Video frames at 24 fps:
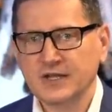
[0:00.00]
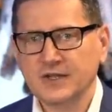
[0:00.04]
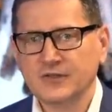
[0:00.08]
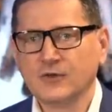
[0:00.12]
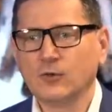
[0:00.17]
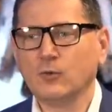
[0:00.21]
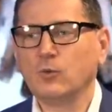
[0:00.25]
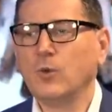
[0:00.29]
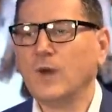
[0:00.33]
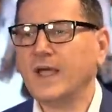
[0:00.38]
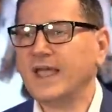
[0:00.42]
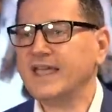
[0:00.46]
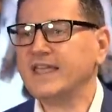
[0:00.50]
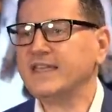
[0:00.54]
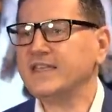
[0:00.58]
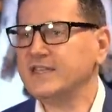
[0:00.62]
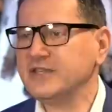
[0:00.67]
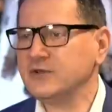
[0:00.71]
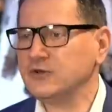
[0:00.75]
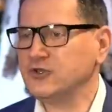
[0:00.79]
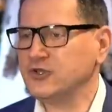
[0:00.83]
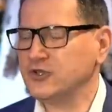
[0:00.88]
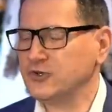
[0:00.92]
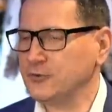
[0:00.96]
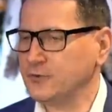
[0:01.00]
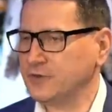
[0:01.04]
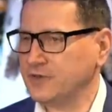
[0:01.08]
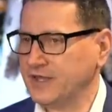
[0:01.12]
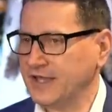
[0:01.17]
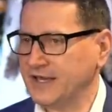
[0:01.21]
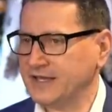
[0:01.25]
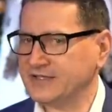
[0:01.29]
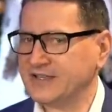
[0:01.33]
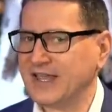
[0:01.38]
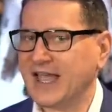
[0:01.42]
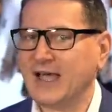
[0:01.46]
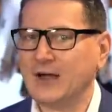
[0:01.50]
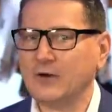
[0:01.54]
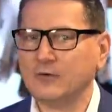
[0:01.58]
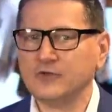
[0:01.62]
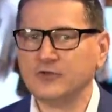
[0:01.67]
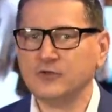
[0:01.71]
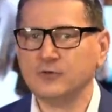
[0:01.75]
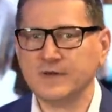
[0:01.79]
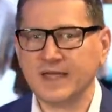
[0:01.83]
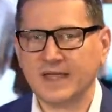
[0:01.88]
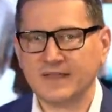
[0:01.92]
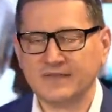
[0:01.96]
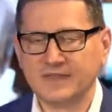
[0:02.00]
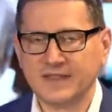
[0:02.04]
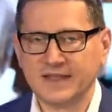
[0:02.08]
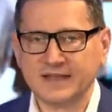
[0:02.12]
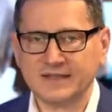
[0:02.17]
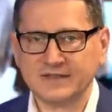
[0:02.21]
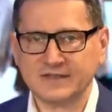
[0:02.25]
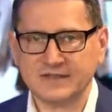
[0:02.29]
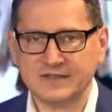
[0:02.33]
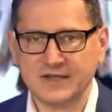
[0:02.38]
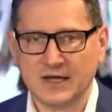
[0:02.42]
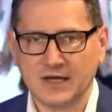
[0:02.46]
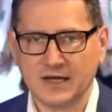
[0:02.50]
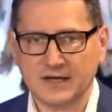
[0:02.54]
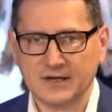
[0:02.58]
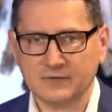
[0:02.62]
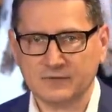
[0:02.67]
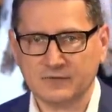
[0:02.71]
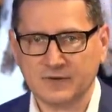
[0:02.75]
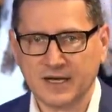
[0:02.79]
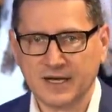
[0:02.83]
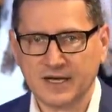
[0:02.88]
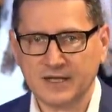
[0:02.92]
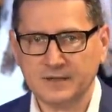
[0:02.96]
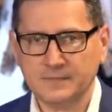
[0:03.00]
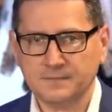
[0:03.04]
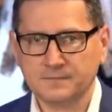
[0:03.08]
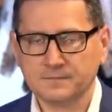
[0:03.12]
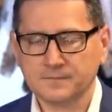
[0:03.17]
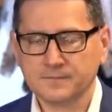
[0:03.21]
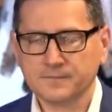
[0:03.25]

the way you do things, how you get things done, right?